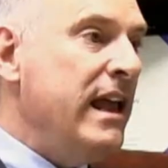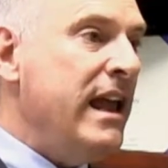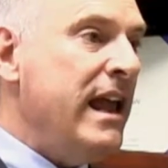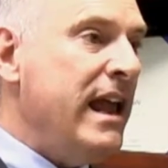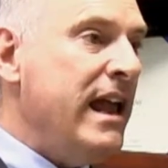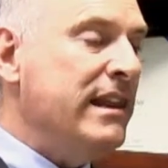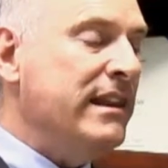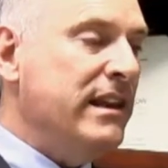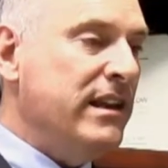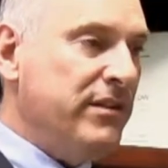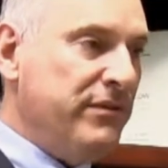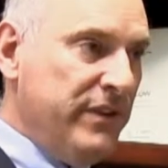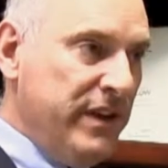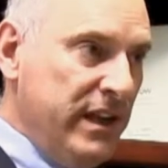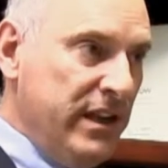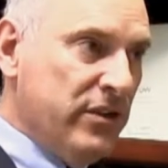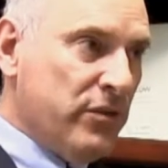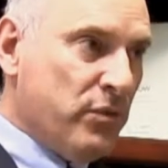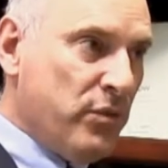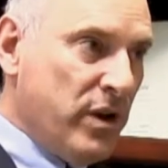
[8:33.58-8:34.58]
and that if
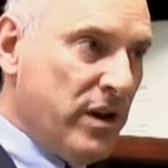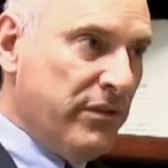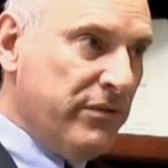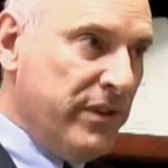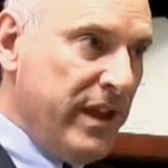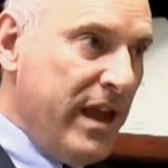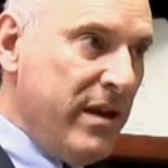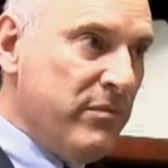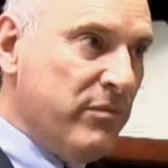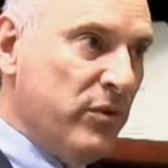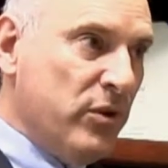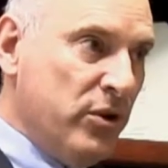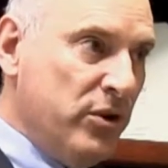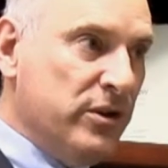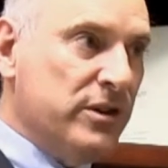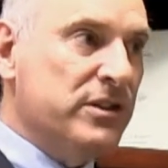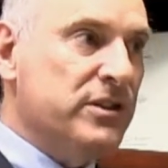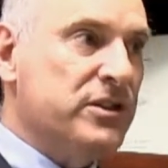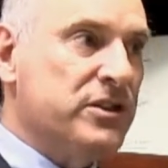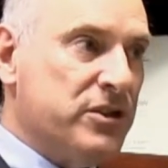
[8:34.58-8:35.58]
either one of them
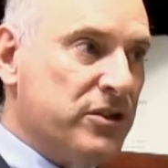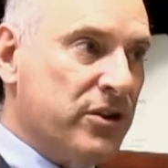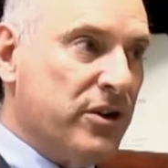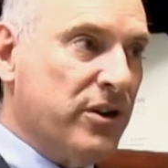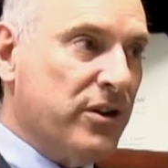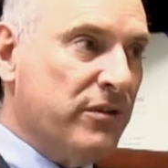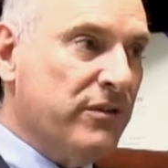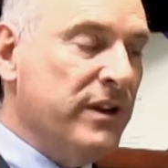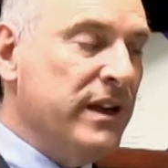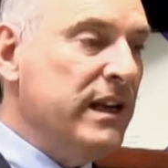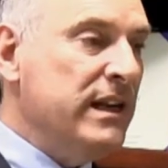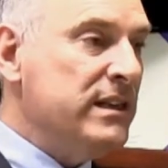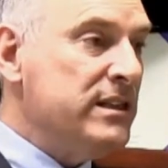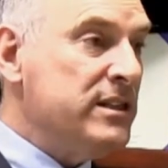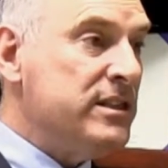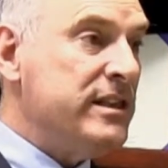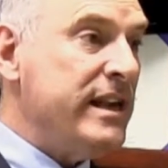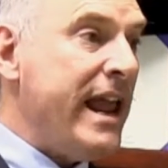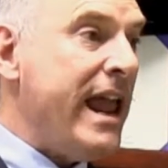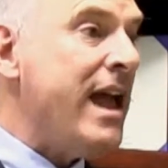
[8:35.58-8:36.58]
couldn't serve,
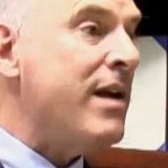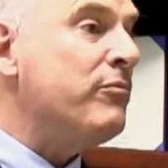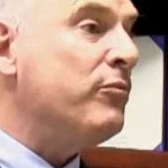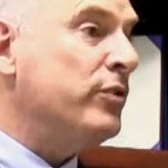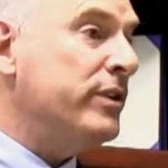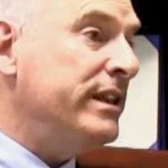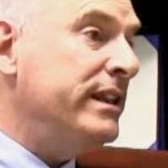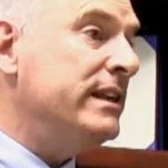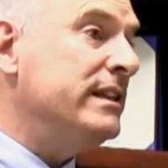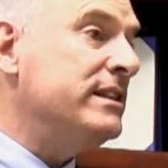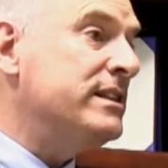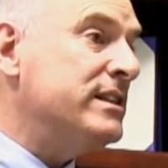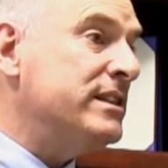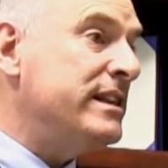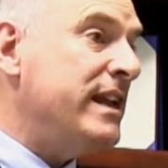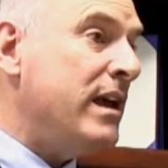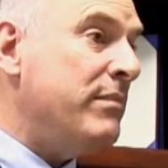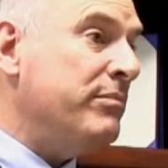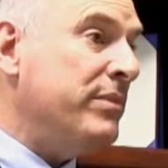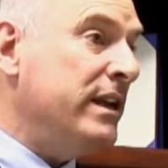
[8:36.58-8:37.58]
Sam would then
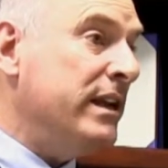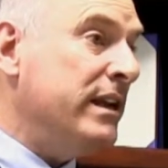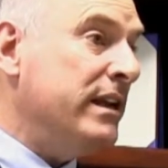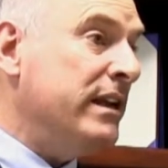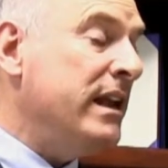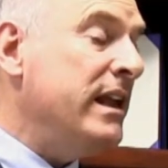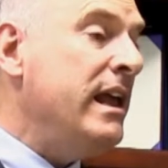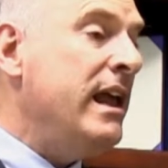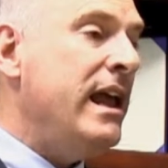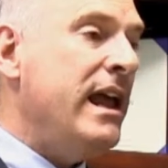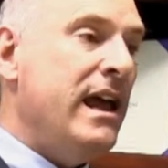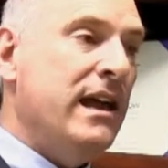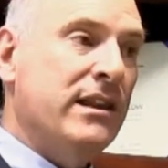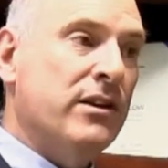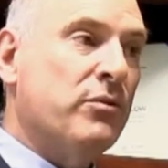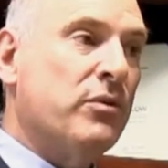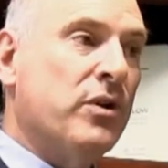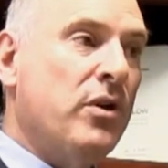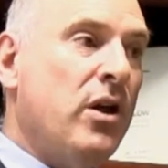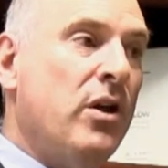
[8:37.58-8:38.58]
step in and there
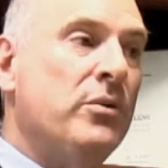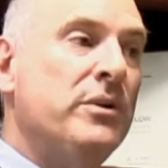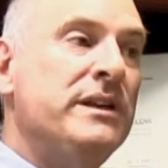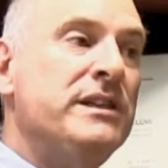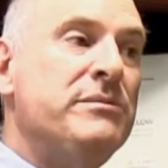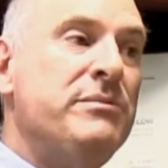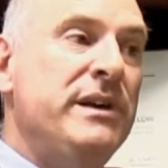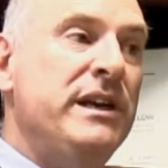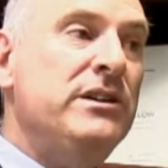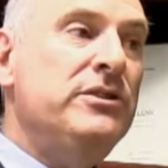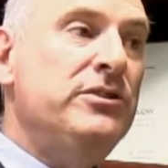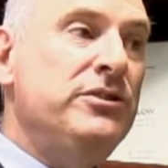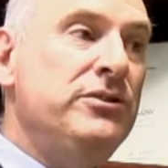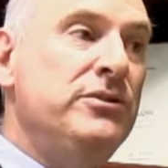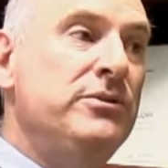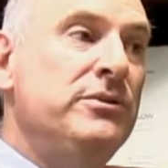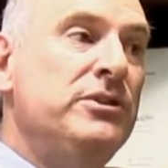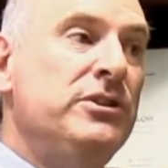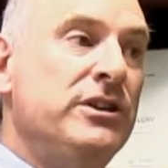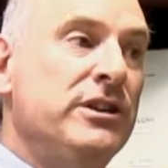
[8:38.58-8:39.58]
would always be
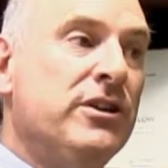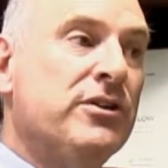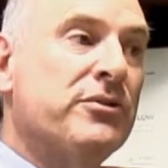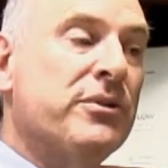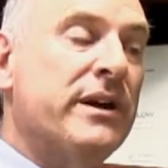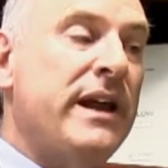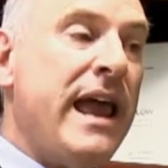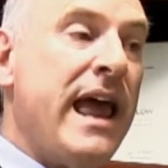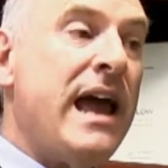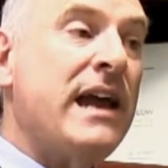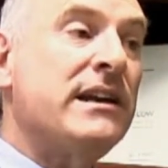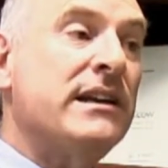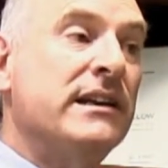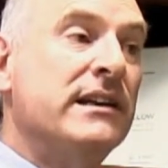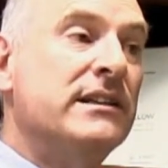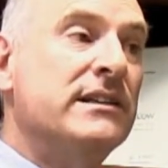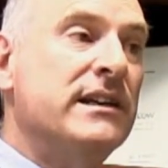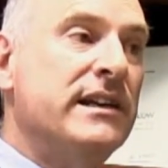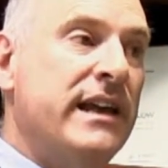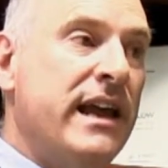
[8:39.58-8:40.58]
2 children
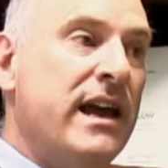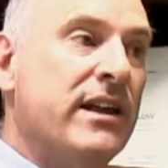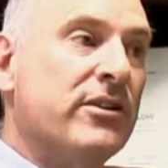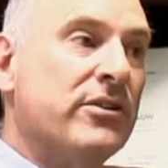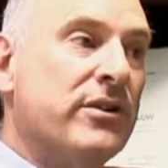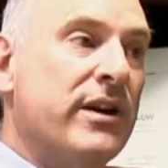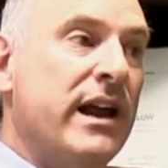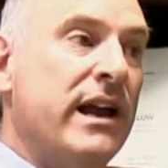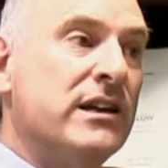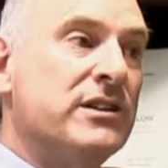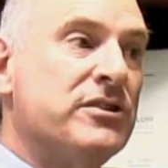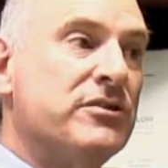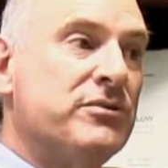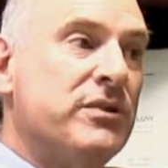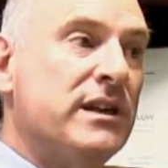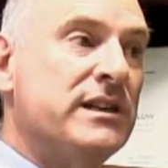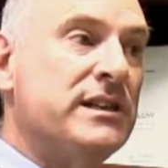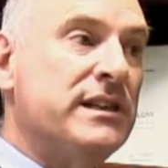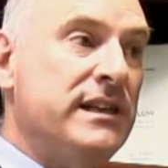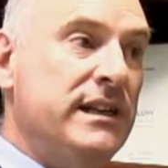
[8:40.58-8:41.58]
acting together as
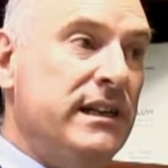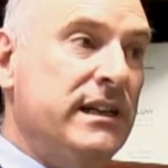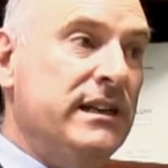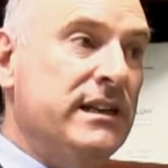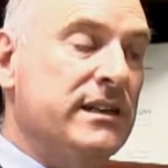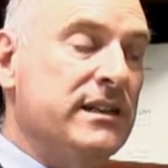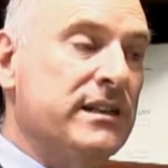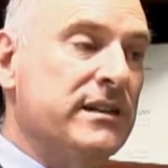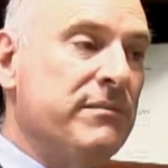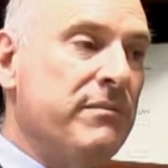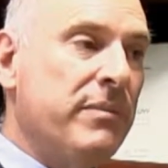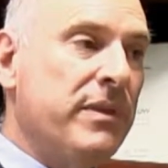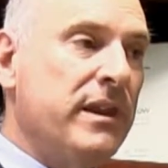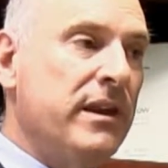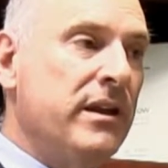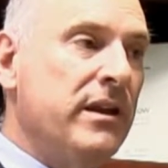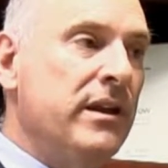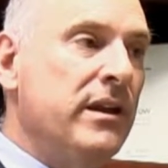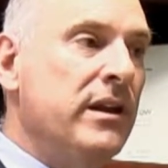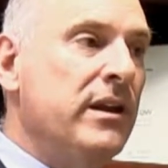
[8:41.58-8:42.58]
trustees.
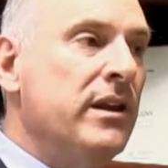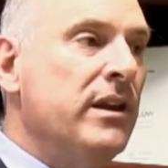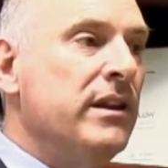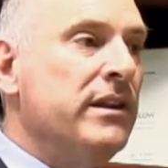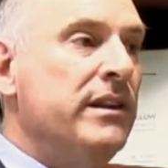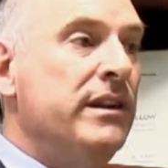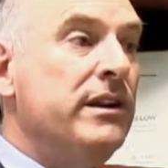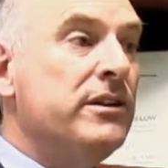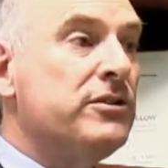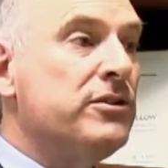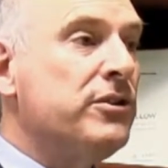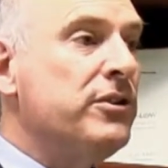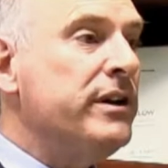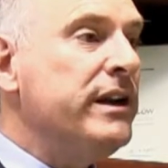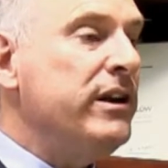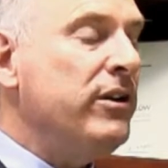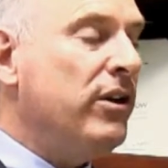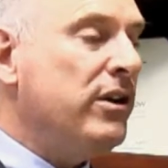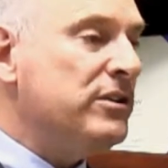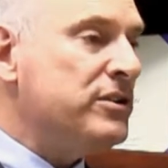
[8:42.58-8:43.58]
The
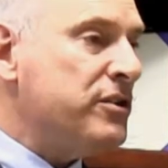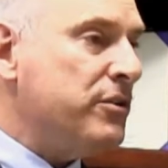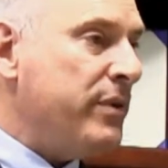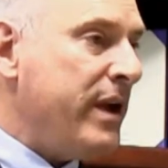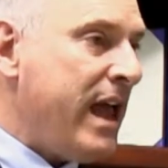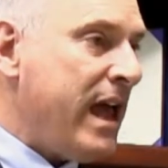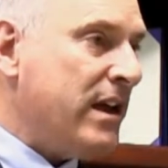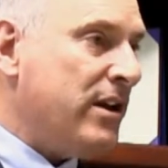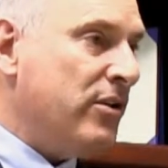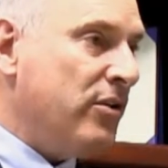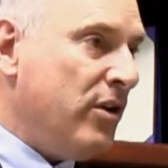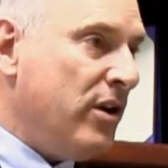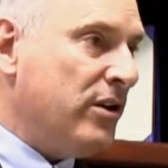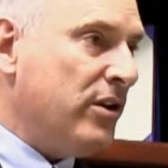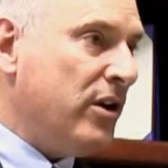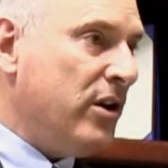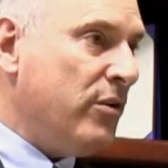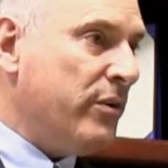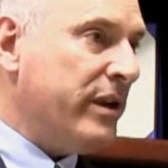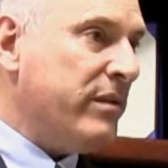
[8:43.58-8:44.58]
attorney also had an
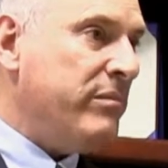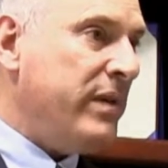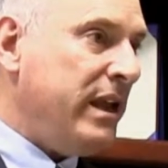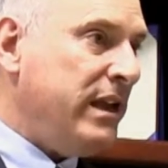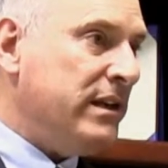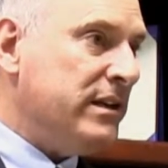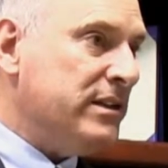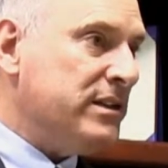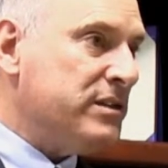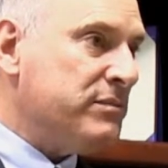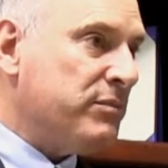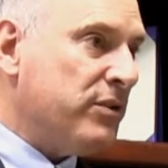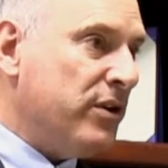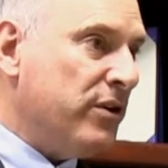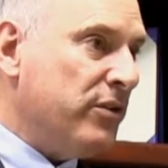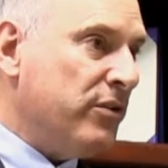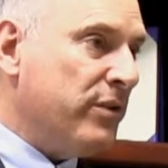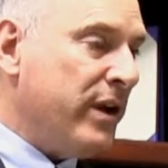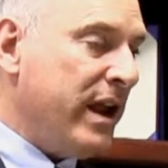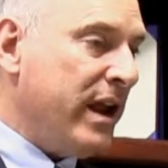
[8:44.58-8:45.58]
ongoing maintenance
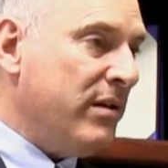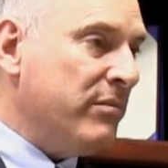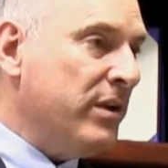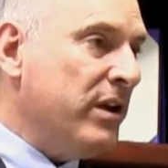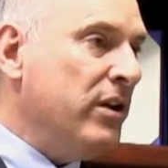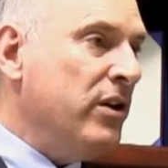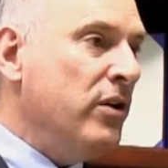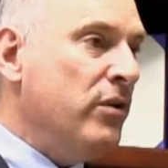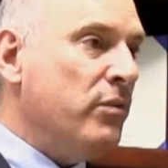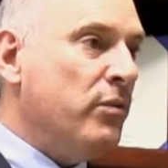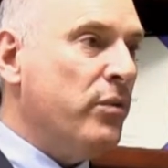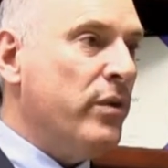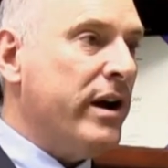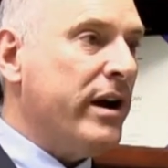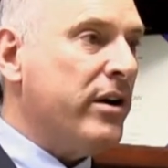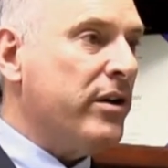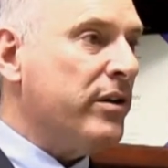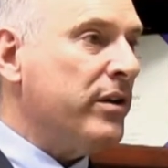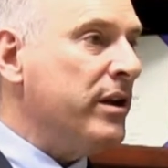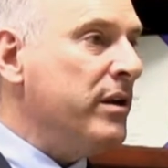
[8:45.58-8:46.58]
program
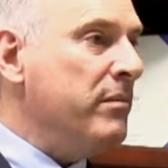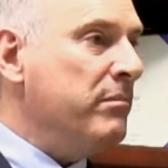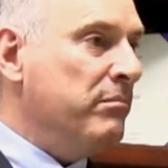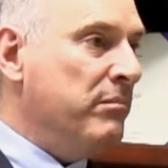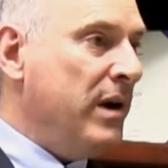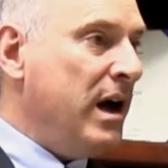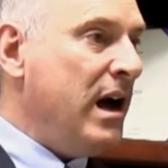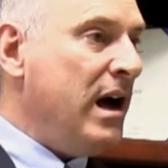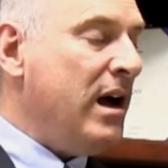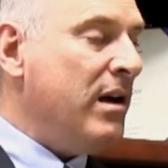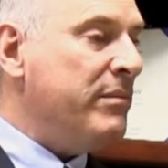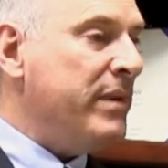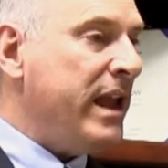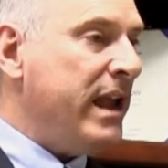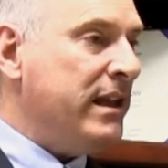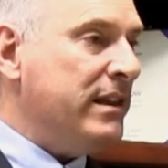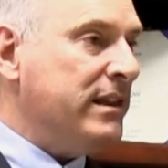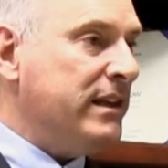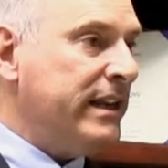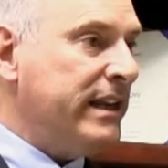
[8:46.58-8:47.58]
where Mom
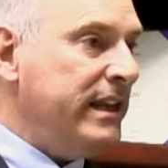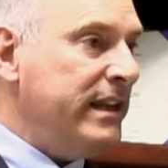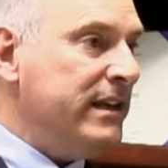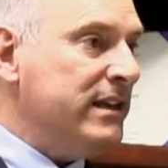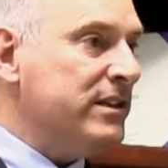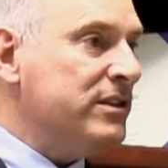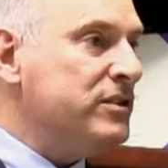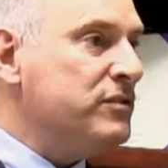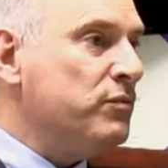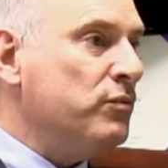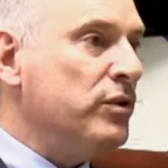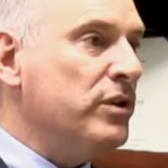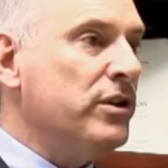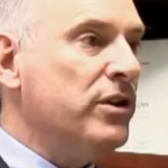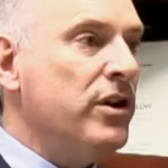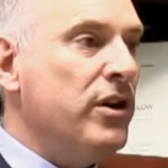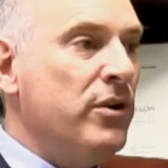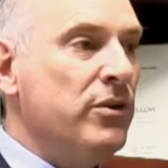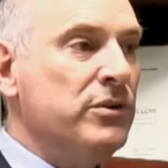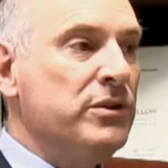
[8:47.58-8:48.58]
and the kids would
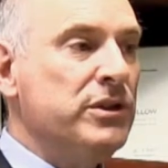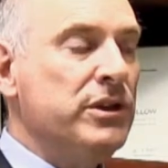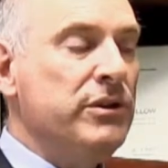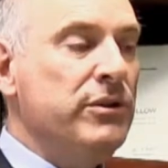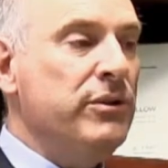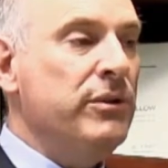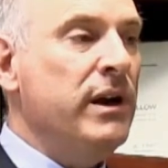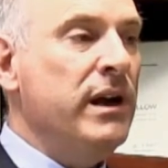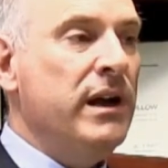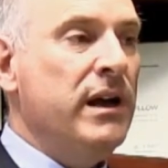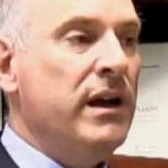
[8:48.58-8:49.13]
go to